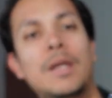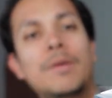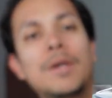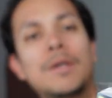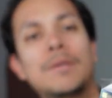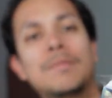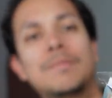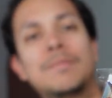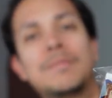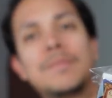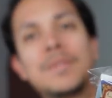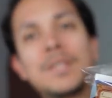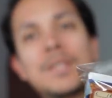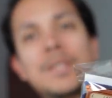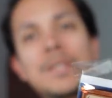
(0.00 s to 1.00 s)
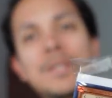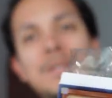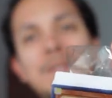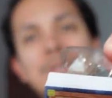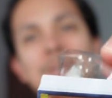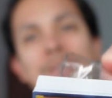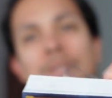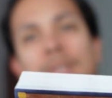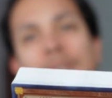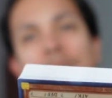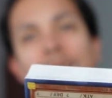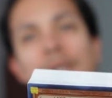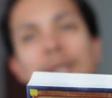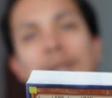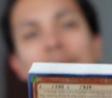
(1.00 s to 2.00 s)
There we go.
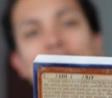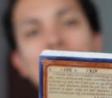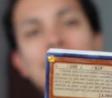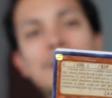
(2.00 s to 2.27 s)
Yeah,